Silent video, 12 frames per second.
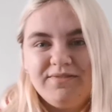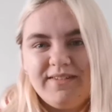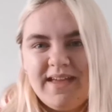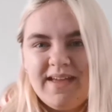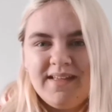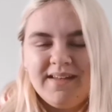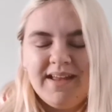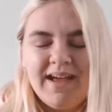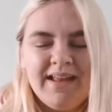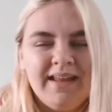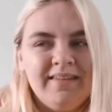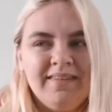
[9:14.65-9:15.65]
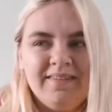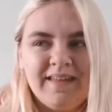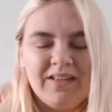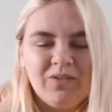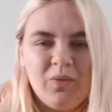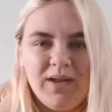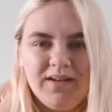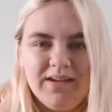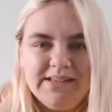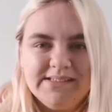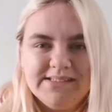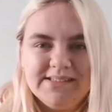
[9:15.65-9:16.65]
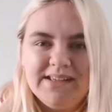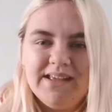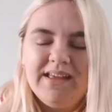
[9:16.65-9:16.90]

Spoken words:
fit in, and that's quite nice.